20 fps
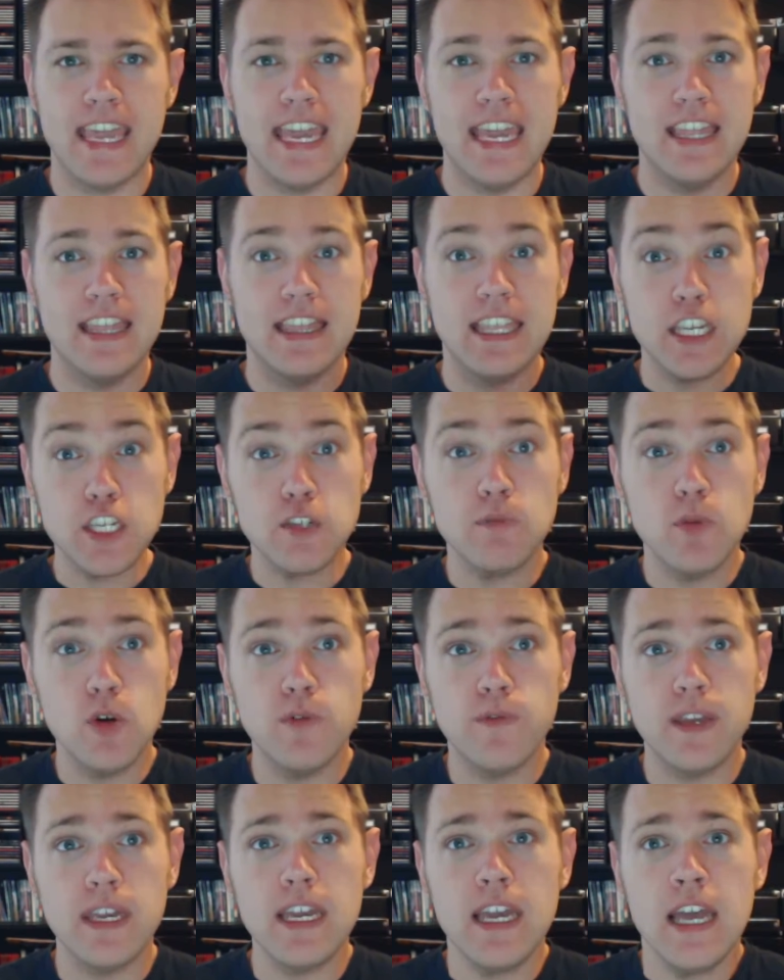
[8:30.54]
In this
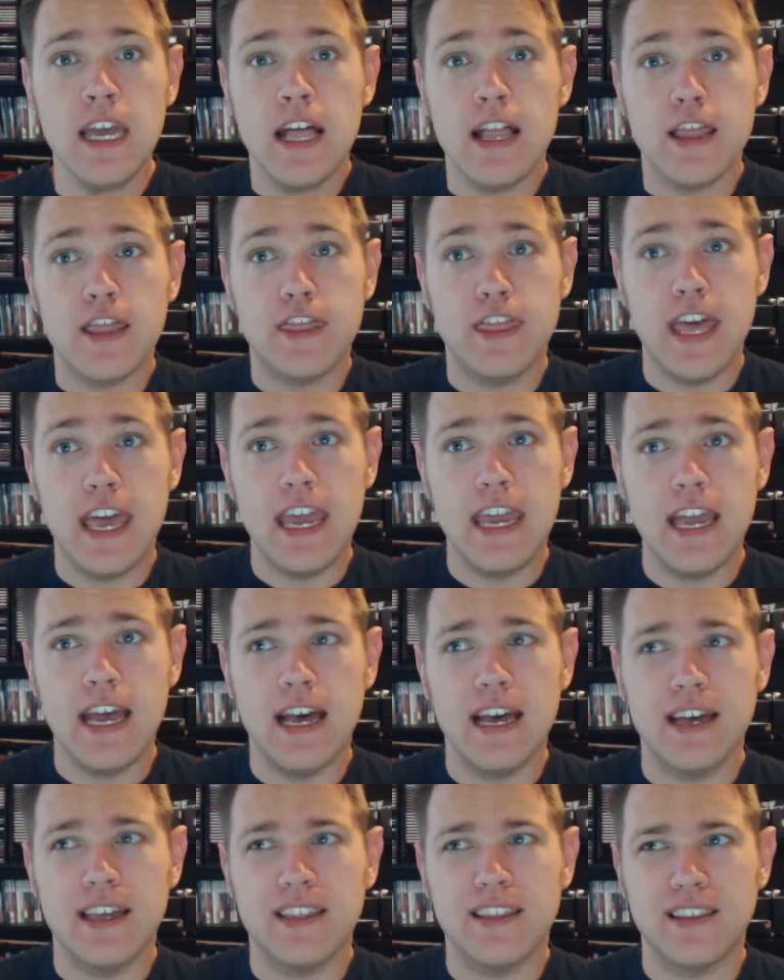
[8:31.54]
movie,
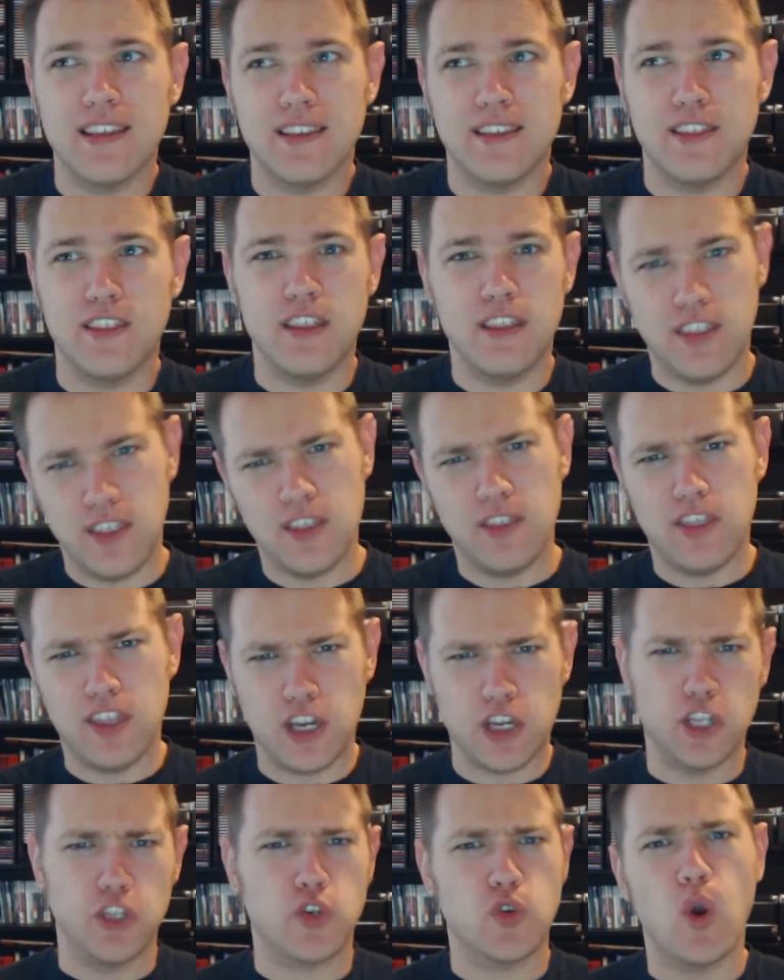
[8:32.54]

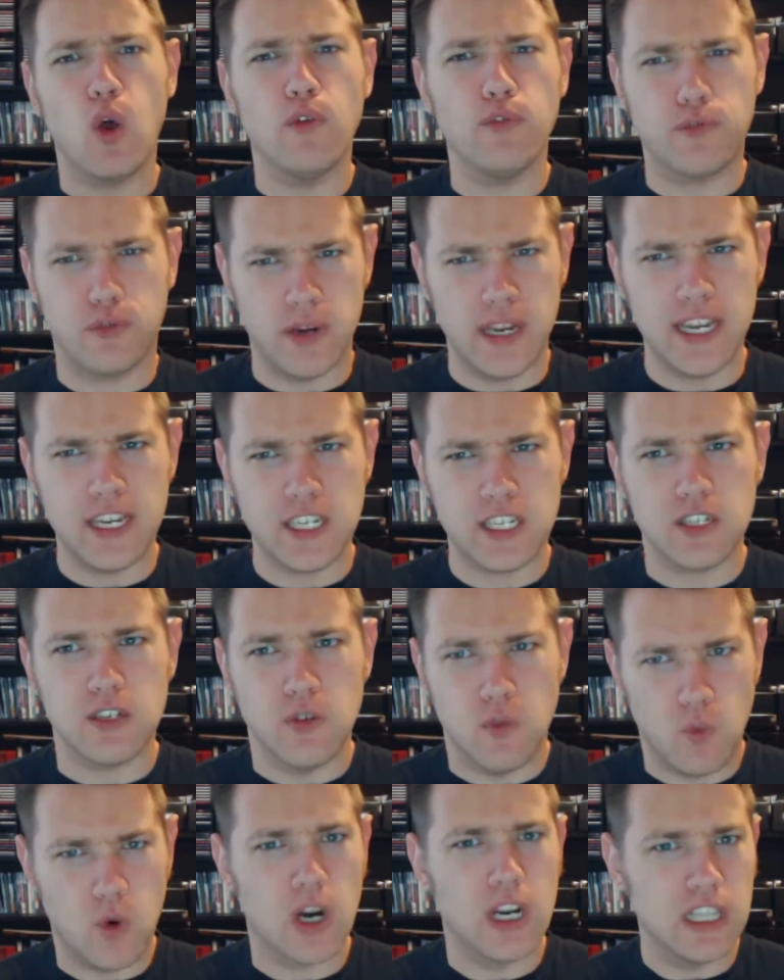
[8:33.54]
the control freaks
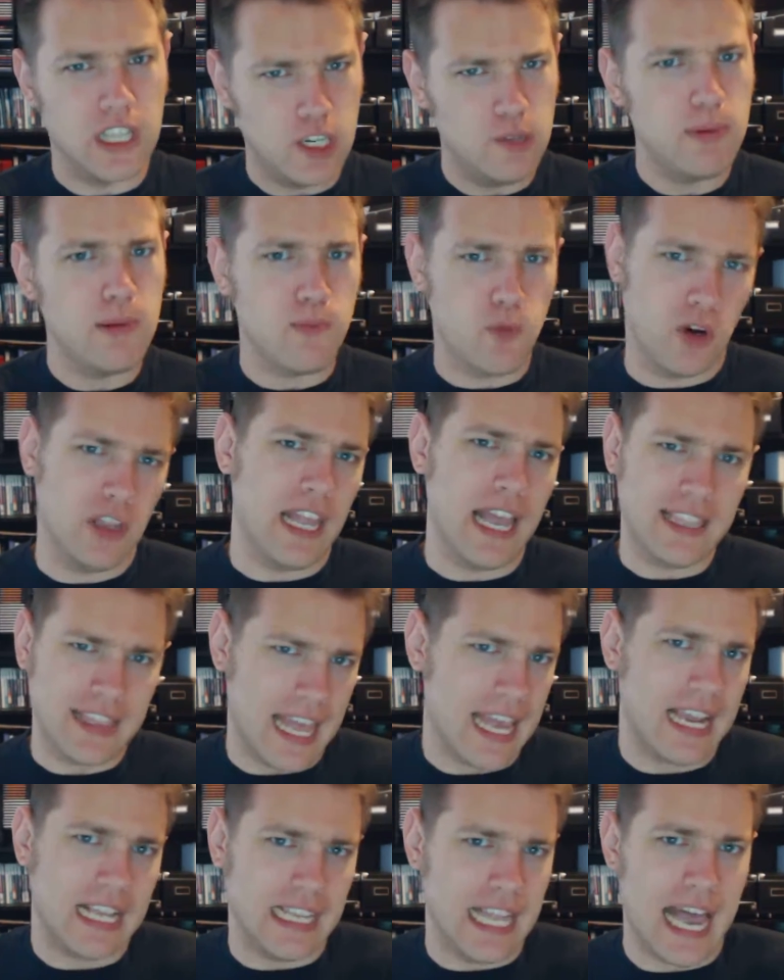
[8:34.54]
were a little bit more like
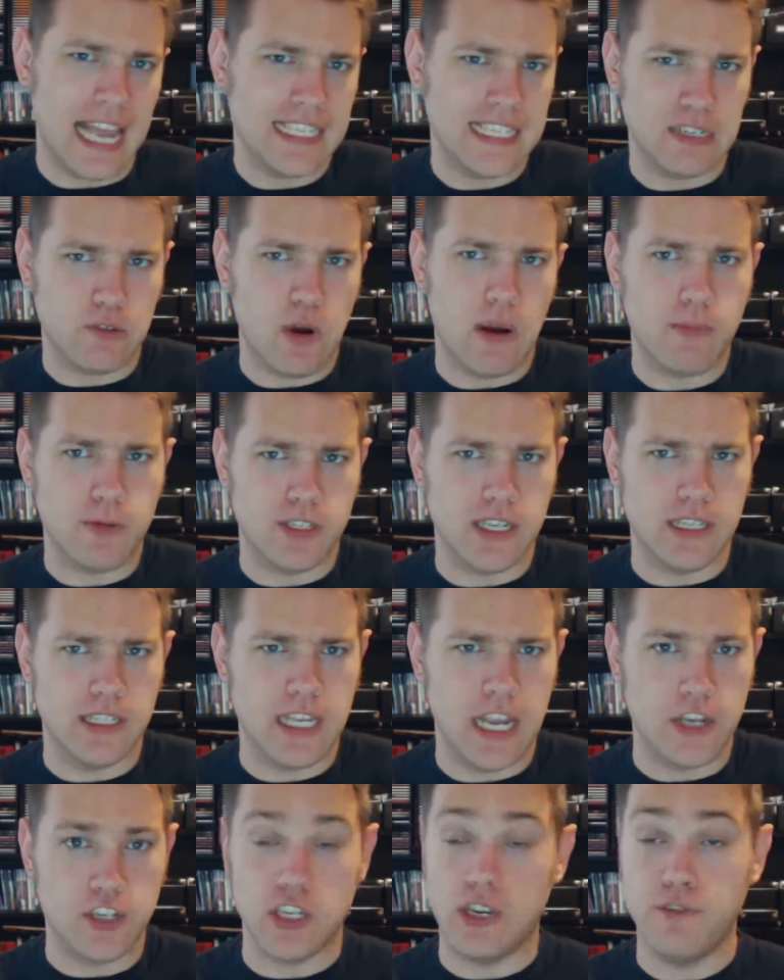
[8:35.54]
that classic
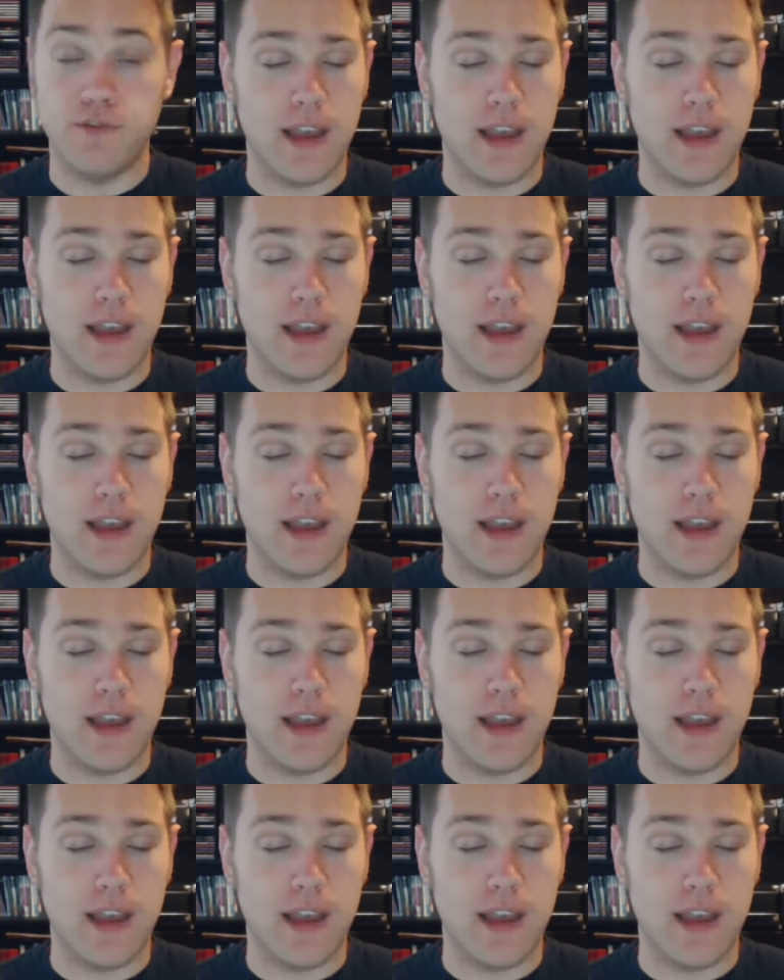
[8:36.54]
representation.